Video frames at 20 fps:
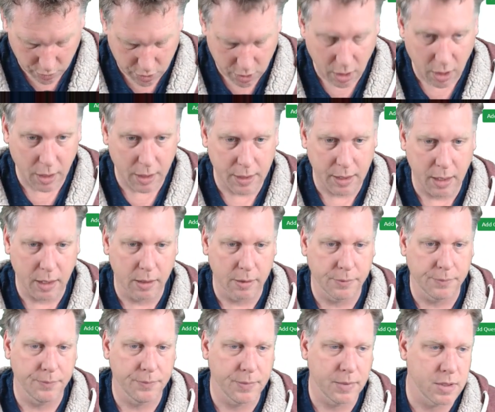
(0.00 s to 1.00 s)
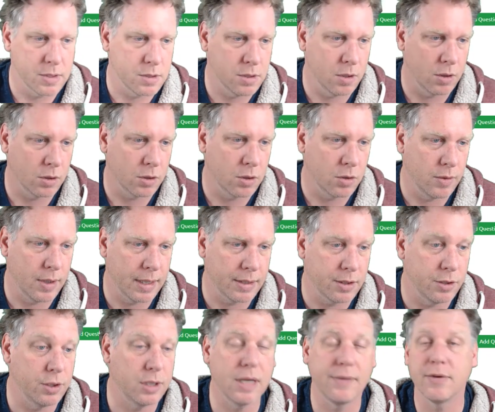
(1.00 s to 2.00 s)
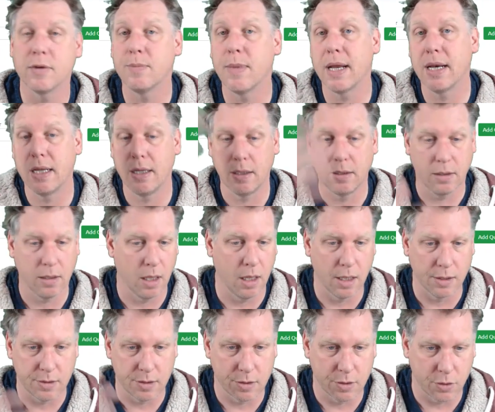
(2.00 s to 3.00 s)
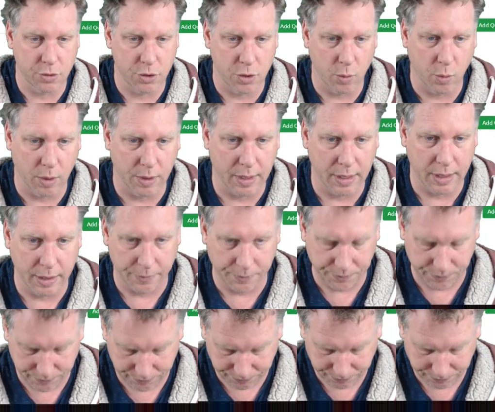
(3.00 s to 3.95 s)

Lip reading: China is not correct. And you can have as many answers as you want here.